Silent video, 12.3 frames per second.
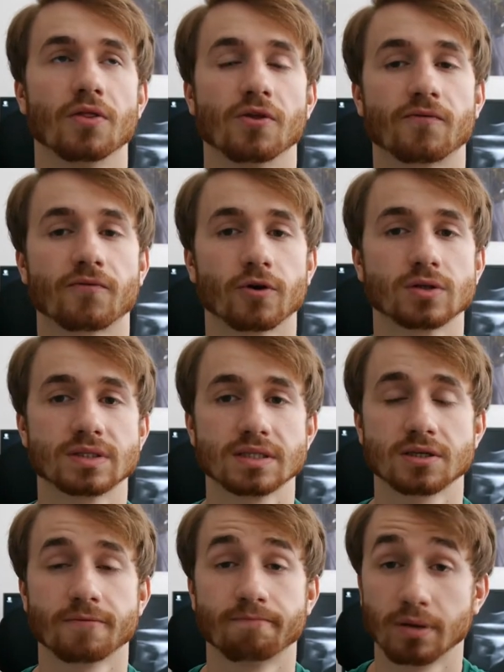The front
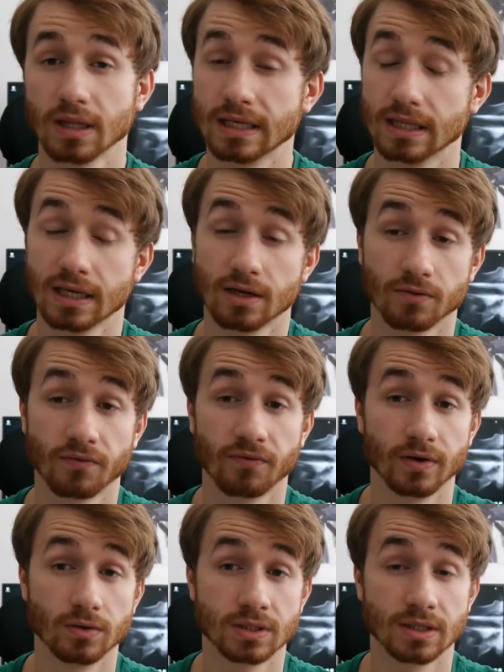is completely
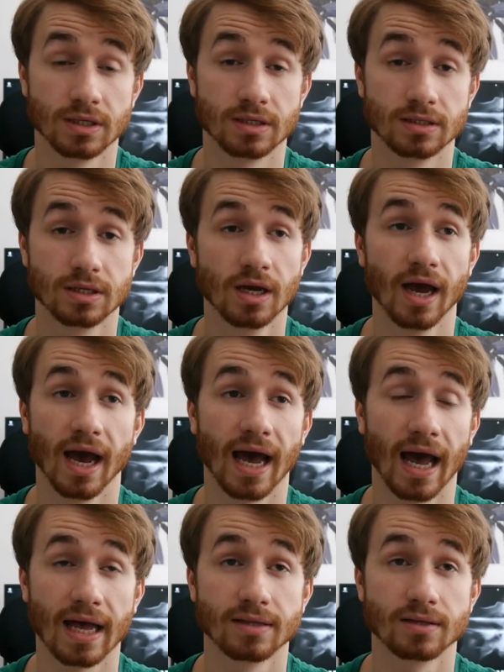unfiltered
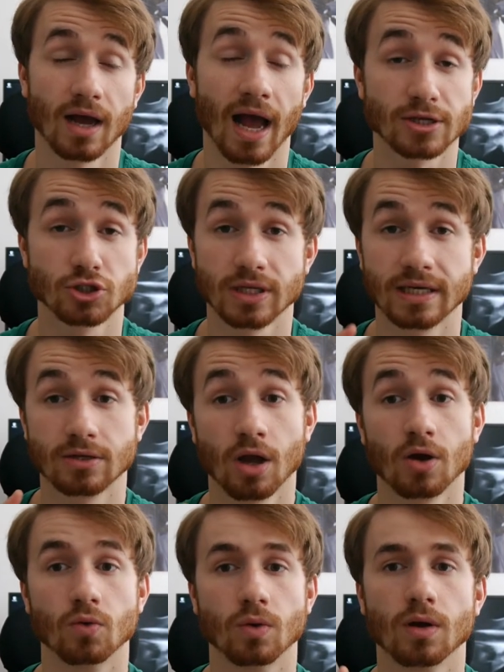and actually
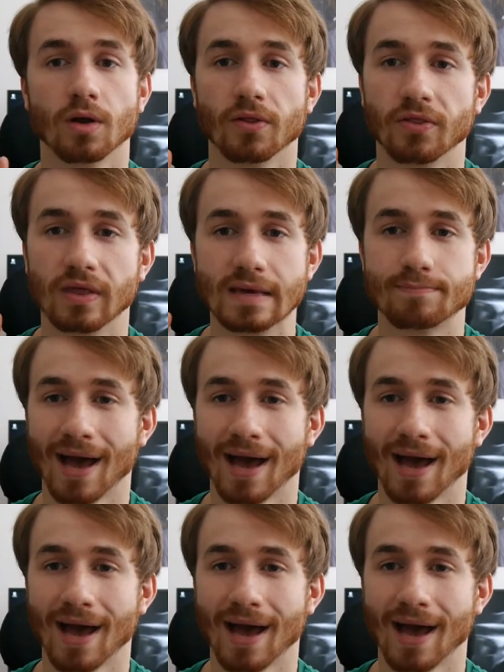no, the